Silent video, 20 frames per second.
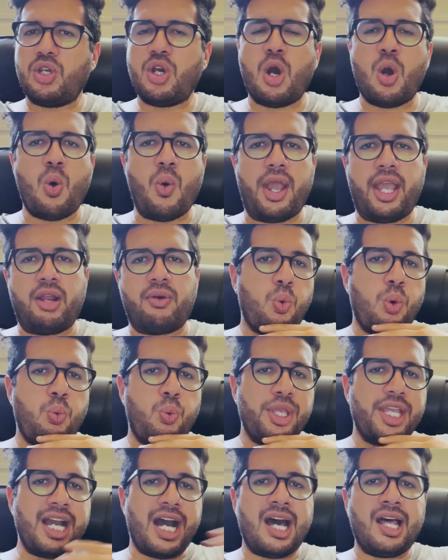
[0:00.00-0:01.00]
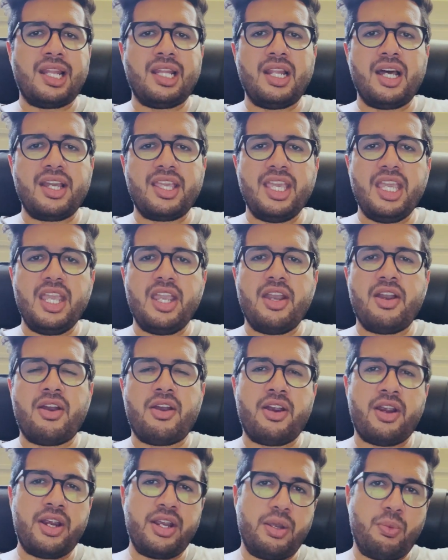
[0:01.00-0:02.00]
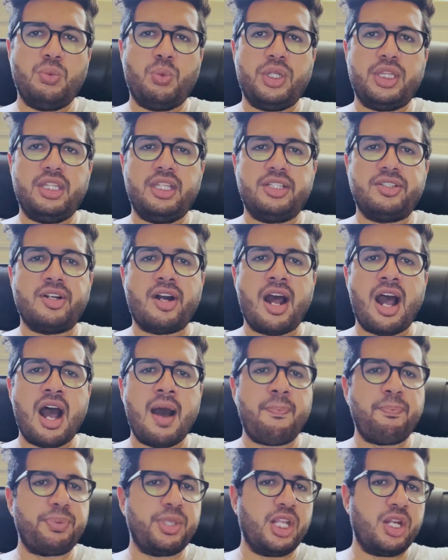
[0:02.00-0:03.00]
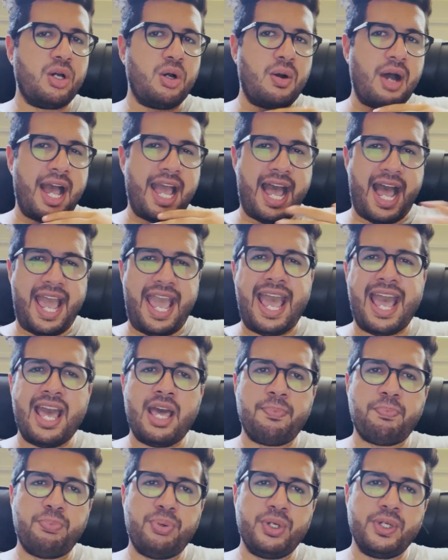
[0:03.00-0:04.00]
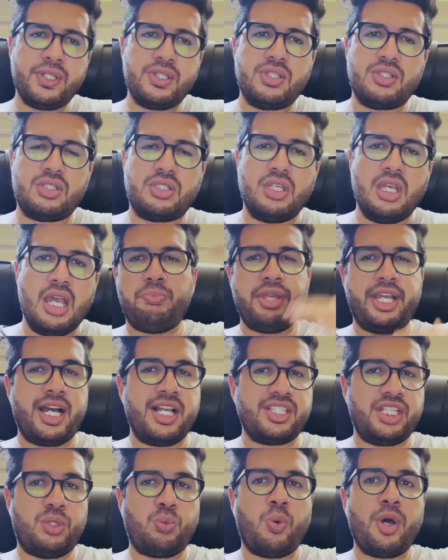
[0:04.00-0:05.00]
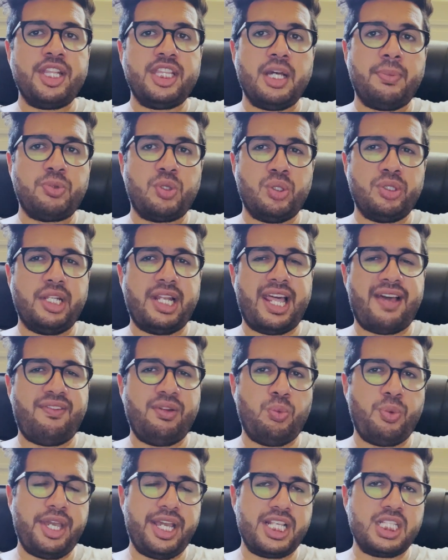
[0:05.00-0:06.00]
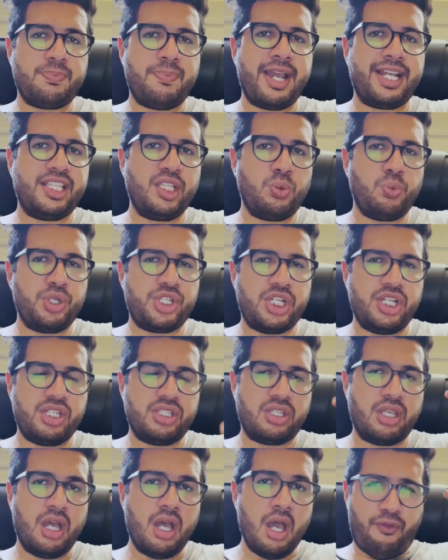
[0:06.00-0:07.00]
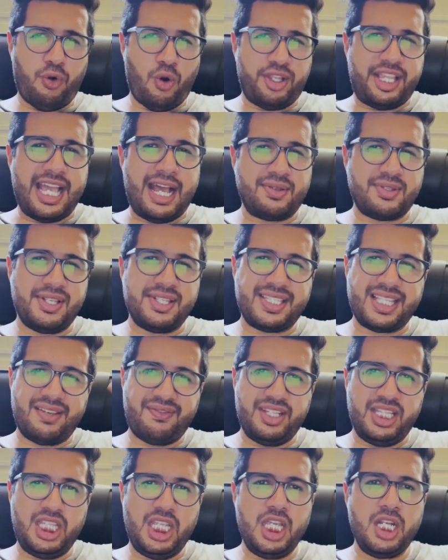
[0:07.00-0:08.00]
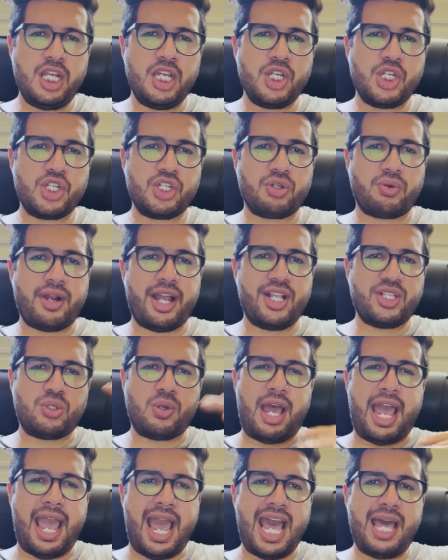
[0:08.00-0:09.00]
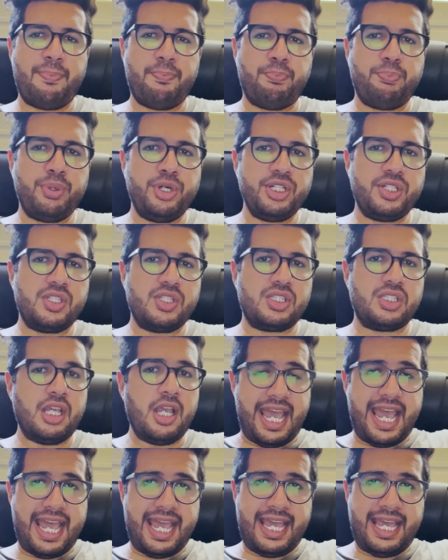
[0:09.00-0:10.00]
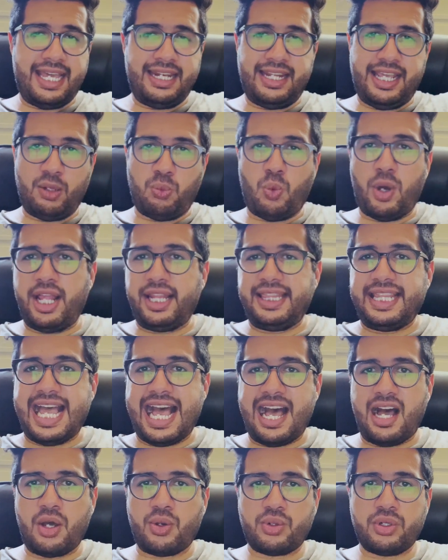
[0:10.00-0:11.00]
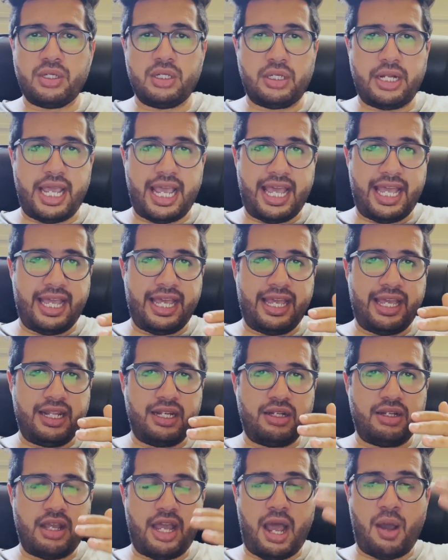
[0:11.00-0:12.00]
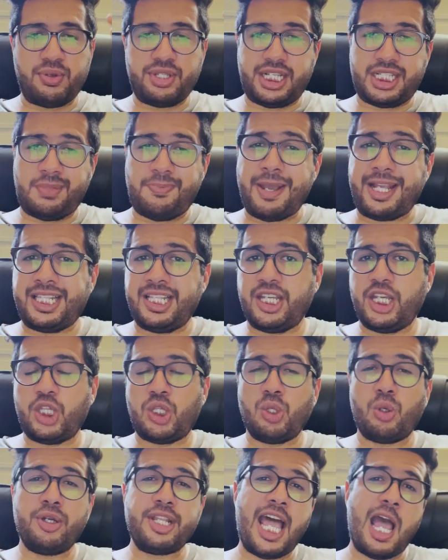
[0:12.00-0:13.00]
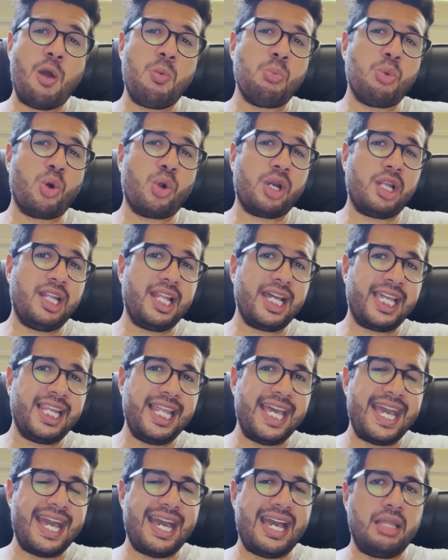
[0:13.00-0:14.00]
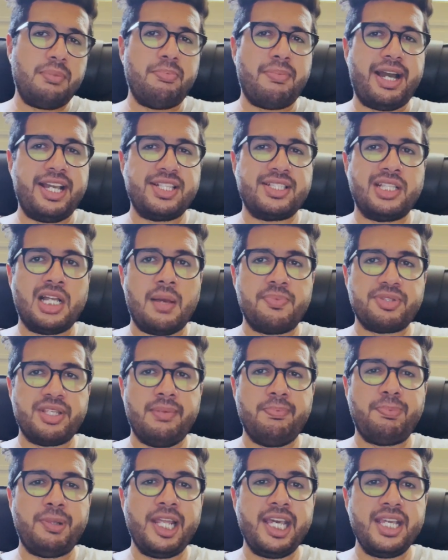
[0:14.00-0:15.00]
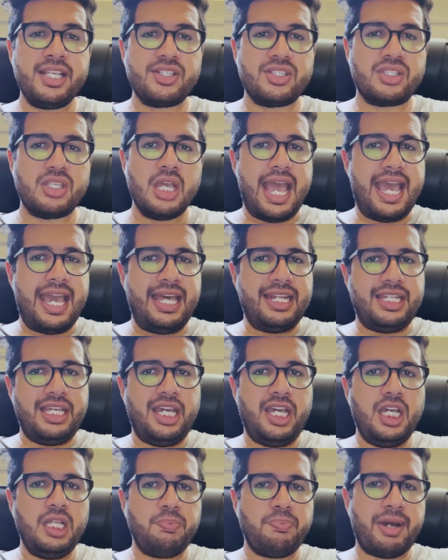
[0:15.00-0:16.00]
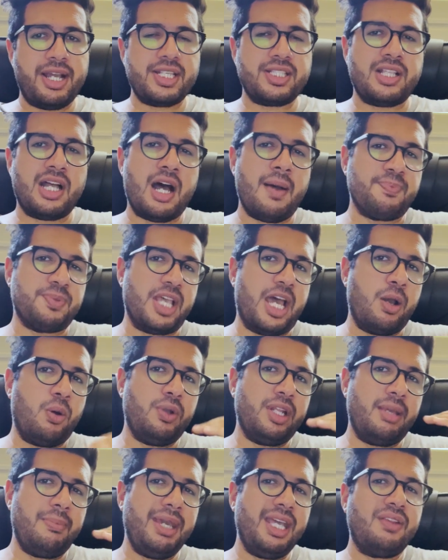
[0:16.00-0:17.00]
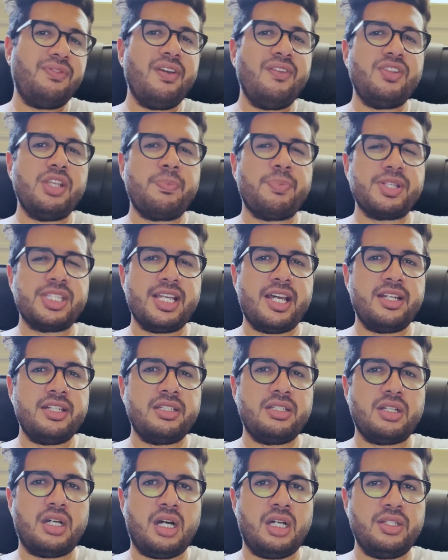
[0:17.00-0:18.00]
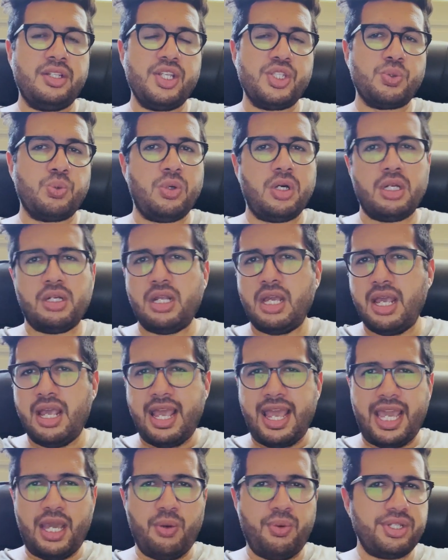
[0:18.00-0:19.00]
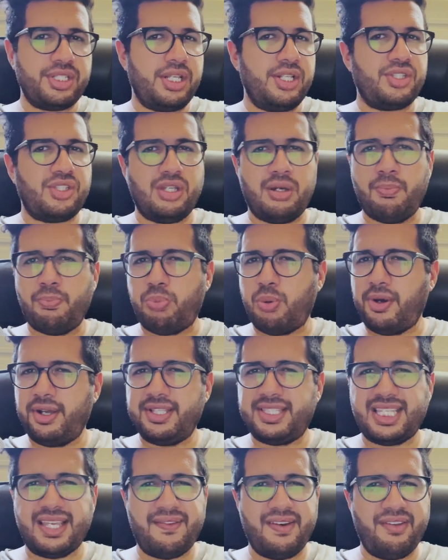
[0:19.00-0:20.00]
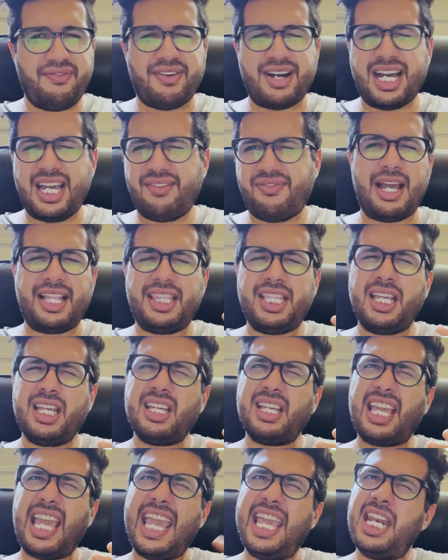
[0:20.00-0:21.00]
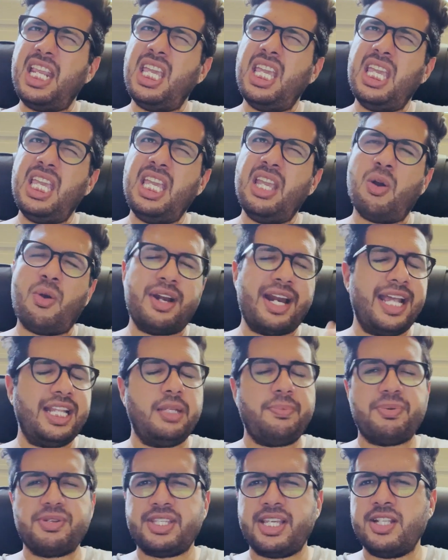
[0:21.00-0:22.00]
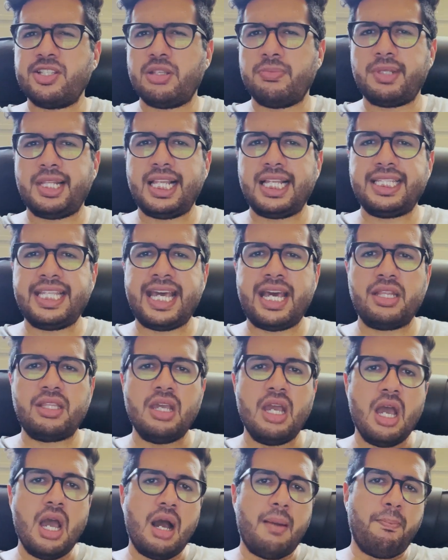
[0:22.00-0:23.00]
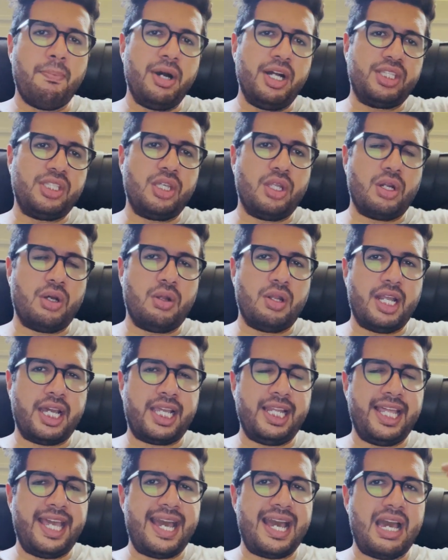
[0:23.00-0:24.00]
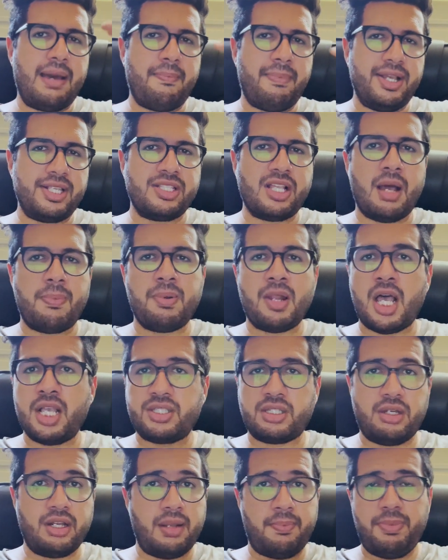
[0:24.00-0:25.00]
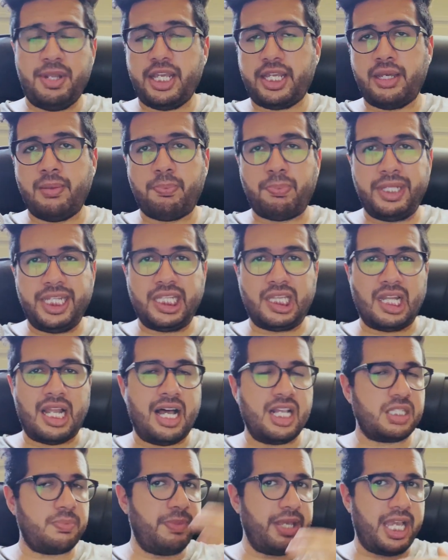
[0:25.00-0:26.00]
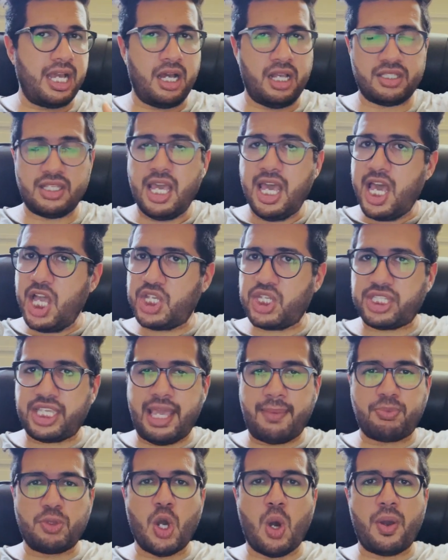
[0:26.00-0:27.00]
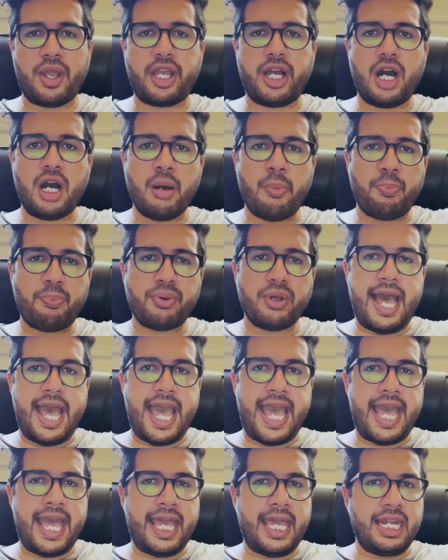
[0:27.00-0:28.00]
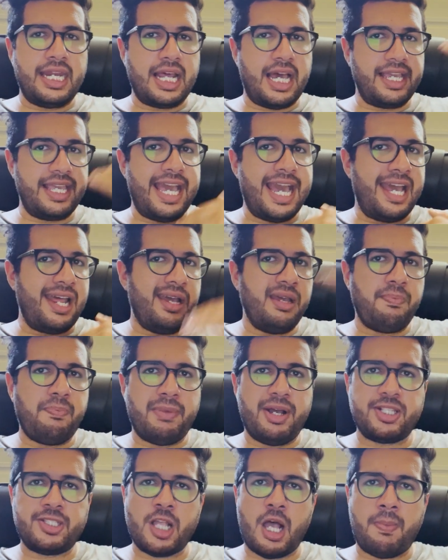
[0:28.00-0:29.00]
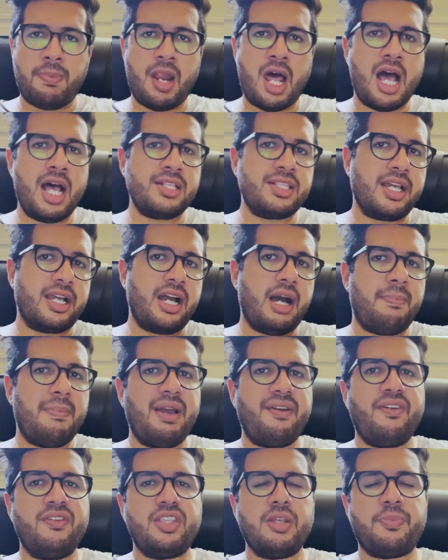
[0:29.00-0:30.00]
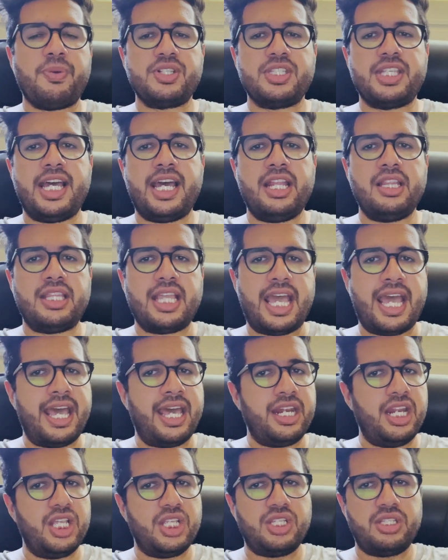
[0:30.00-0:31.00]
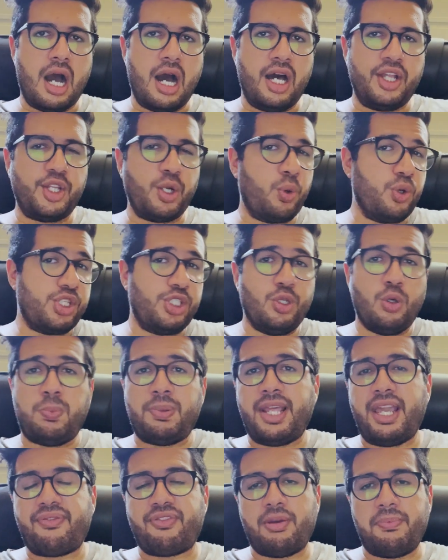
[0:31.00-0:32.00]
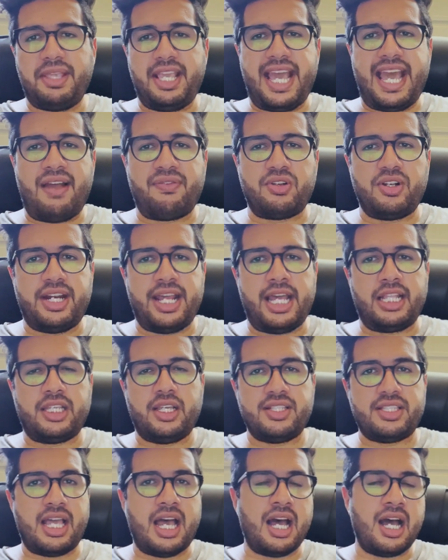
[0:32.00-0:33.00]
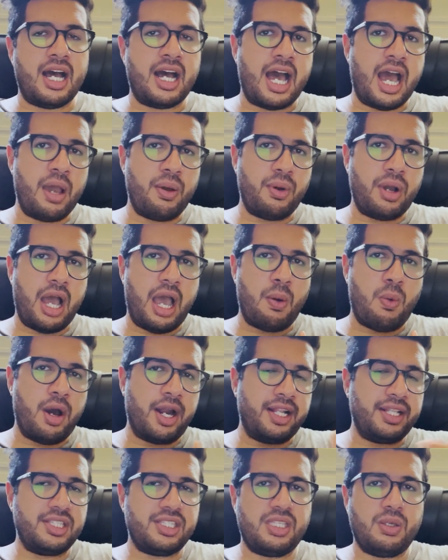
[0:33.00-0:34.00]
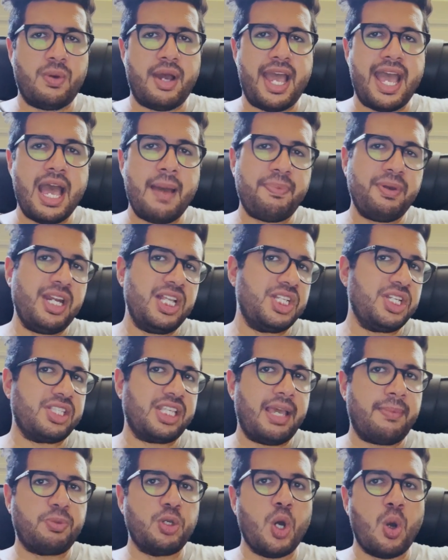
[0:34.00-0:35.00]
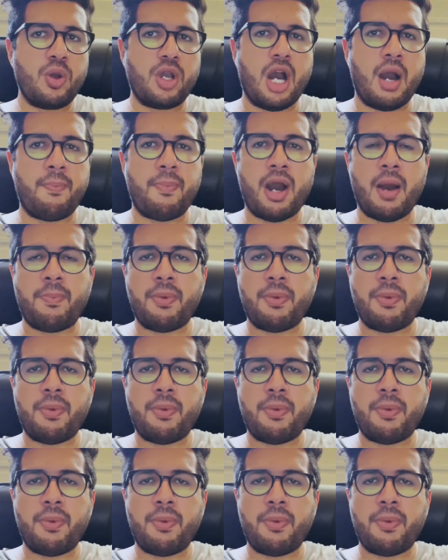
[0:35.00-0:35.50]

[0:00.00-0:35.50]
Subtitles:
going. We got lucky here with the drop. I had puts because it went up to the level we expected, which is 4017-ish, right? So I had puts and it went down and I was expecting it to go down more. Luckily, I had my stops in place and it hit my stops. I only made 50% on this one. It was at some point 75, I think 80 or 90%, something like that. But luckily I had my stop loss. Could have been a complete loss because it just kept going up, and yeah, hit my stop loss. I got my 50%, and there was no play for me after that because I wanted to see what happened. It just kept going up